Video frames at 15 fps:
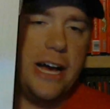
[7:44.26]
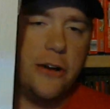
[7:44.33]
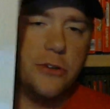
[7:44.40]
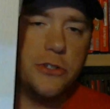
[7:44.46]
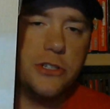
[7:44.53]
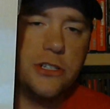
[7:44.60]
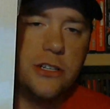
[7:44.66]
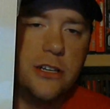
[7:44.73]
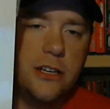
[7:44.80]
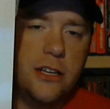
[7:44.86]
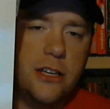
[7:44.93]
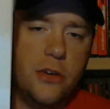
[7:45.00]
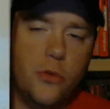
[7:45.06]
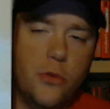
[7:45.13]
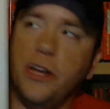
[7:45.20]
House,
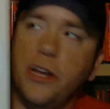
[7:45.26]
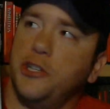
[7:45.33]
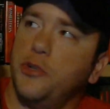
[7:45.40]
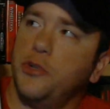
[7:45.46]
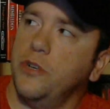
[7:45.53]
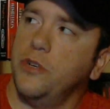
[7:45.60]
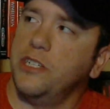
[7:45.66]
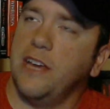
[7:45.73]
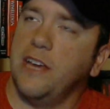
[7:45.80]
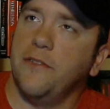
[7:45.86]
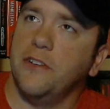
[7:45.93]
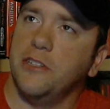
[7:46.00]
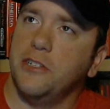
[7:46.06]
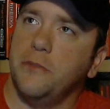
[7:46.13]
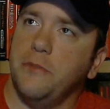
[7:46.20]
which was
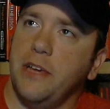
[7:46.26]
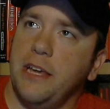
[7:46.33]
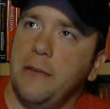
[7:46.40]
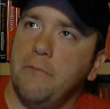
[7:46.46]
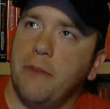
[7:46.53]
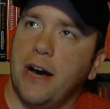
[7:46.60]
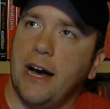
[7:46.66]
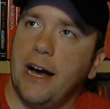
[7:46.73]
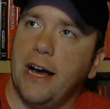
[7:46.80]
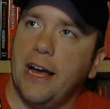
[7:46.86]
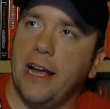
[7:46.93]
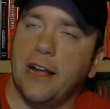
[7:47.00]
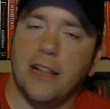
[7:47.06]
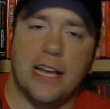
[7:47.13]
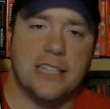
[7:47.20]
given to me
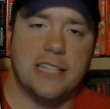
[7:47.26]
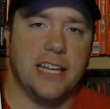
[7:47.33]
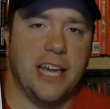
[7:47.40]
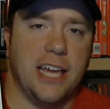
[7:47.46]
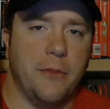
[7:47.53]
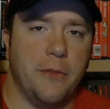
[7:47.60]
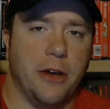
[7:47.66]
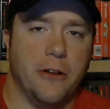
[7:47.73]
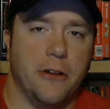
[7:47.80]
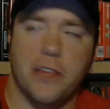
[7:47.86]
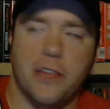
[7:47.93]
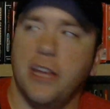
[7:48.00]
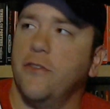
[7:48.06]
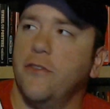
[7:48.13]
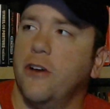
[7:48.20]
by Classic Game Hunter.
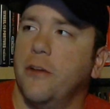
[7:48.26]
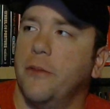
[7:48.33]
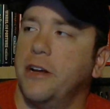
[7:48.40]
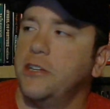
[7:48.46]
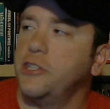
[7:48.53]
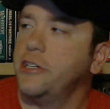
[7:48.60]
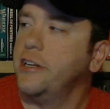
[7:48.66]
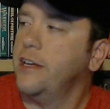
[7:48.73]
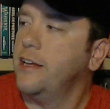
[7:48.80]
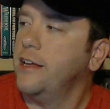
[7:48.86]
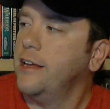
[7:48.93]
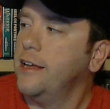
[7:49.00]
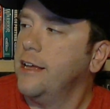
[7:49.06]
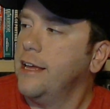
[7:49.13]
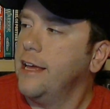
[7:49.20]
Thank you very much.
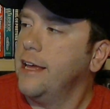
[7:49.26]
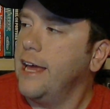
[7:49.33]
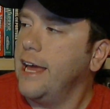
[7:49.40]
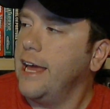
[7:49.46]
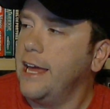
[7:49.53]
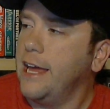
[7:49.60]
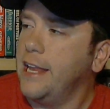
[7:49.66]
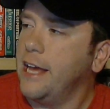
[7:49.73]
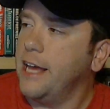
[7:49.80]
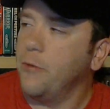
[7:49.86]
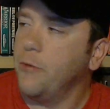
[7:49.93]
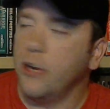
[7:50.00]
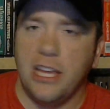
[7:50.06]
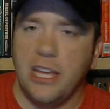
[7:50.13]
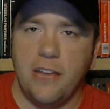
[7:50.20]
And
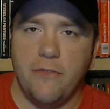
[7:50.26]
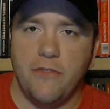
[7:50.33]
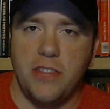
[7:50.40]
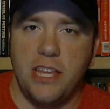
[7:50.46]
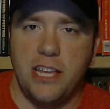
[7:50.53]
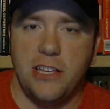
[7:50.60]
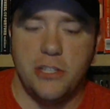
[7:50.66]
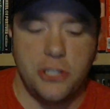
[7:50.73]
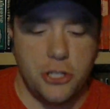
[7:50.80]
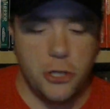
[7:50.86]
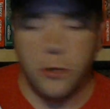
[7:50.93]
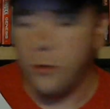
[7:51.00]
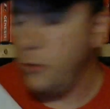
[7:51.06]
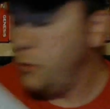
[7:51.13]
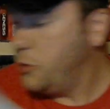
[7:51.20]
I'm going to give these
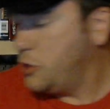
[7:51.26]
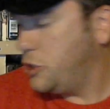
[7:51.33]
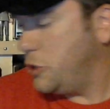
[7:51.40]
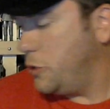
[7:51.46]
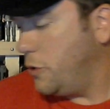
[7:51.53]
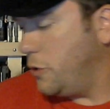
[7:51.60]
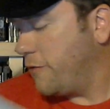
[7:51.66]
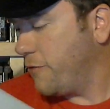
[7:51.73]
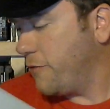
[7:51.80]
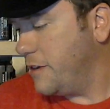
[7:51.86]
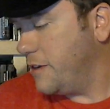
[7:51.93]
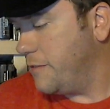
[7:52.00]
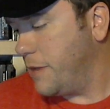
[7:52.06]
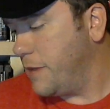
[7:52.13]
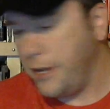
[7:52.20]
two to a
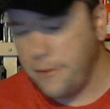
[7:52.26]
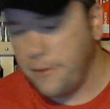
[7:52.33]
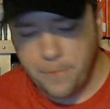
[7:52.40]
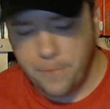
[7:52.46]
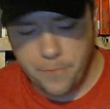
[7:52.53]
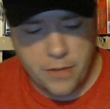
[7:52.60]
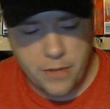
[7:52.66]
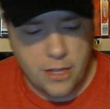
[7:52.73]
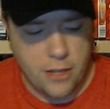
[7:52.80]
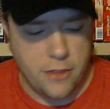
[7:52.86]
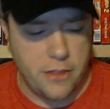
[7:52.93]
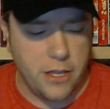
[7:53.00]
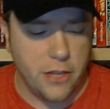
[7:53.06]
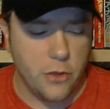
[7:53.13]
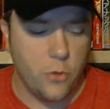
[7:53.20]
friend of mine.
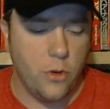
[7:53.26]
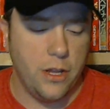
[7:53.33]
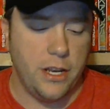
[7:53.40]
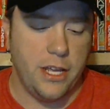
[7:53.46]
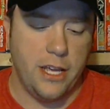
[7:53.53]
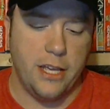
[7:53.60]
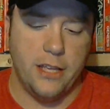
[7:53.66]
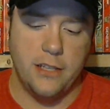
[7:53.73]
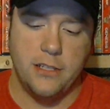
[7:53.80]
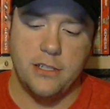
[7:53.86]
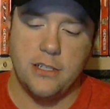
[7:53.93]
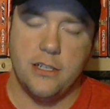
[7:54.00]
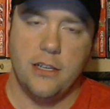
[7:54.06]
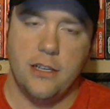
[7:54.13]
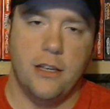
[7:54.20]
The other one
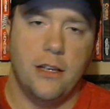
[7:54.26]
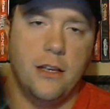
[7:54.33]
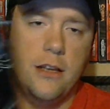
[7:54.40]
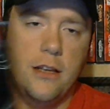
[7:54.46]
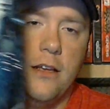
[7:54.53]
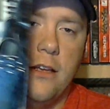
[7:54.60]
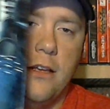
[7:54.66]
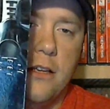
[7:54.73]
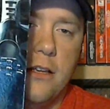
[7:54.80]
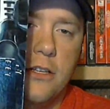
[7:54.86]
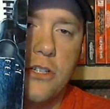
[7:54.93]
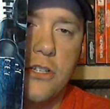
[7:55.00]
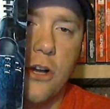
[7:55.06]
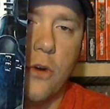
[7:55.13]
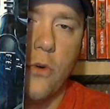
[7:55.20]
is
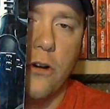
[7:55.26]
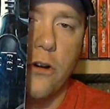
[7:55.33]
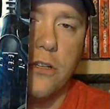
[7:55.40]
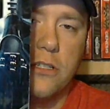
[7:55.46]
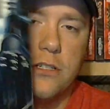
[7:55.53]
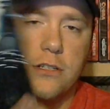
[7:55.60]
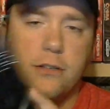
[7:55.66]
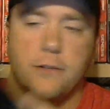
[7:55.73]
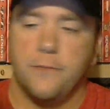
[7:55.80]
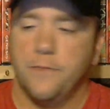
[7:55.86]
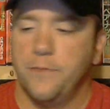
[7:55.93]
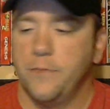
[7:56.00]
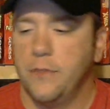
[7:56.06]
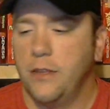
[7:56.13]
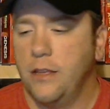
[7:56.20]
Star Wars,
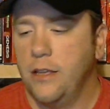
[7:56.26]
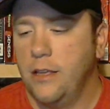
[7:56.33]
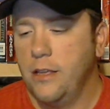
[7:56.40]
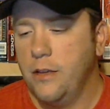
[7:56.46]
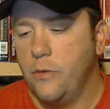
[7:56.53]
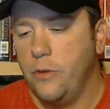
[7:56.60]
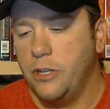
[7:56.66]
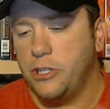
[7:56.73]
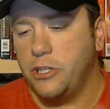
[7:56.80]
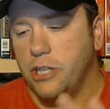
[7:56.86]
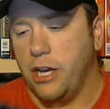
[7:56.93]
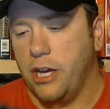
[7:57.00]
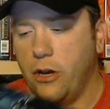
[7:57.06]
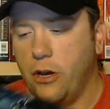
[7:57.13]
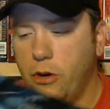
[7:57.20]

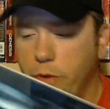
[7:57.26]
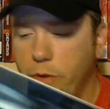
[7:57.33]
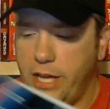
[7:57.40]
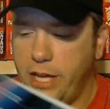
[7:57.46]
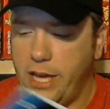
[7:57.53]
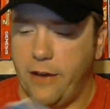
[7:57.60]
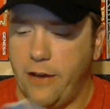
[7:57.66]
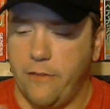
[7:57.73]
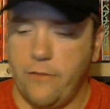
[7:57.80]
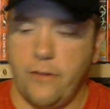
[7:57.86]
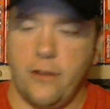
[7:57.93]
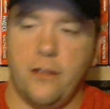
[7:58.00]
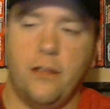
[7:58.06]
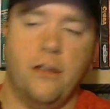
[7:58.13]
which I already have.